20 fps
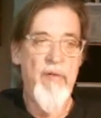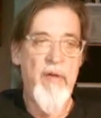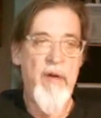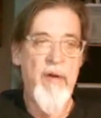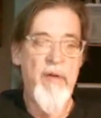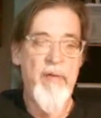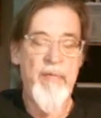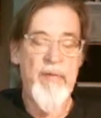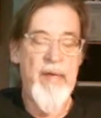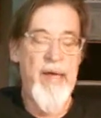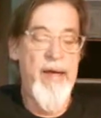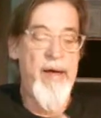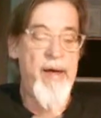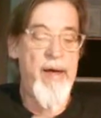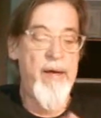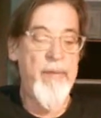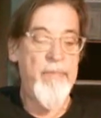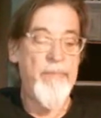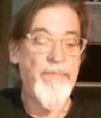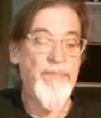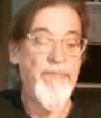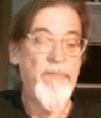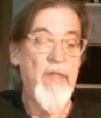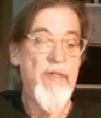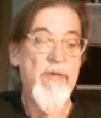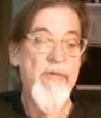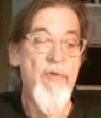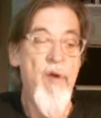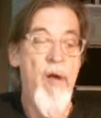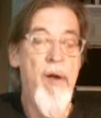sociology,
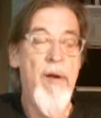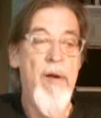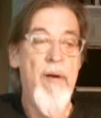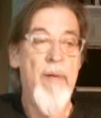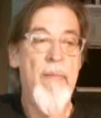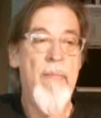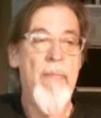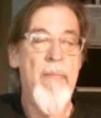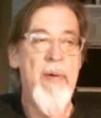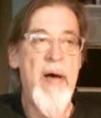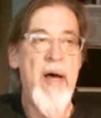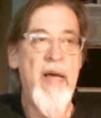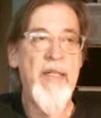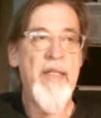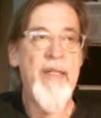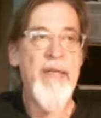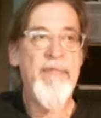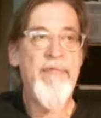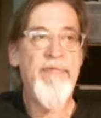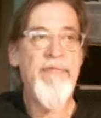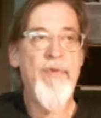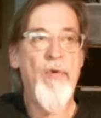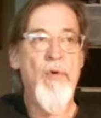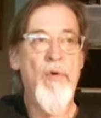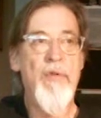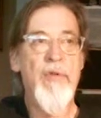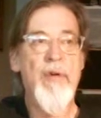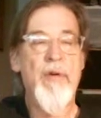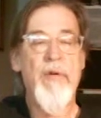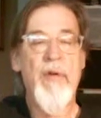of studying the social world, is
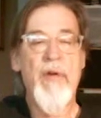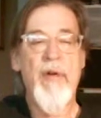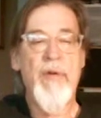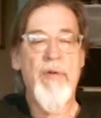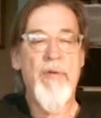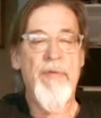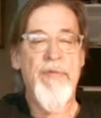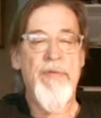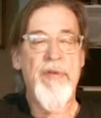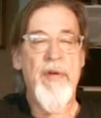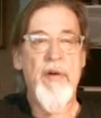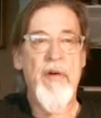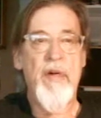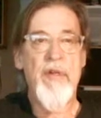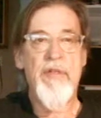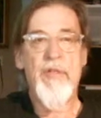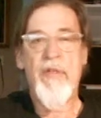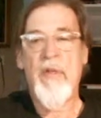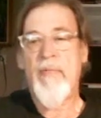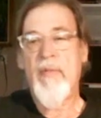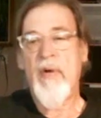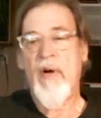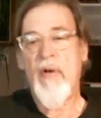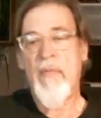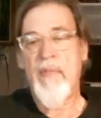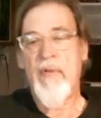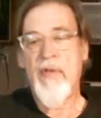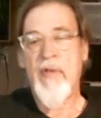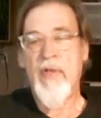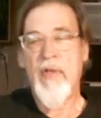not really to come up with a set
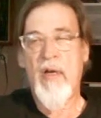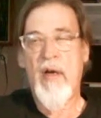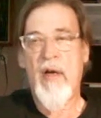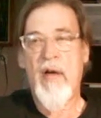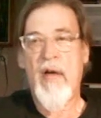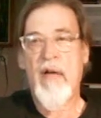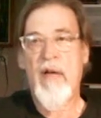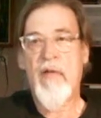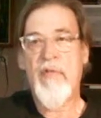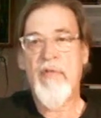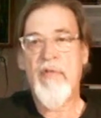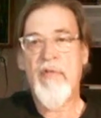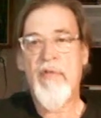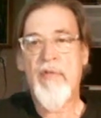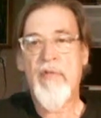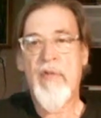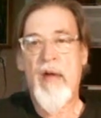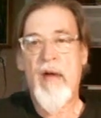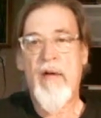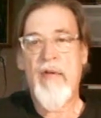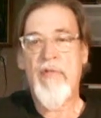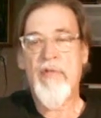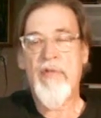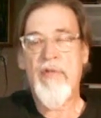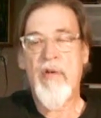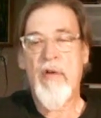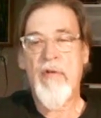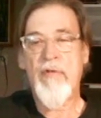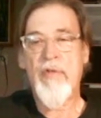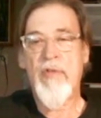of general laws like you
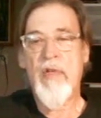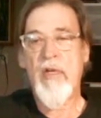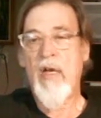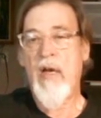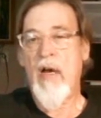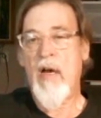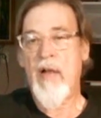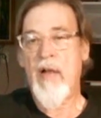might have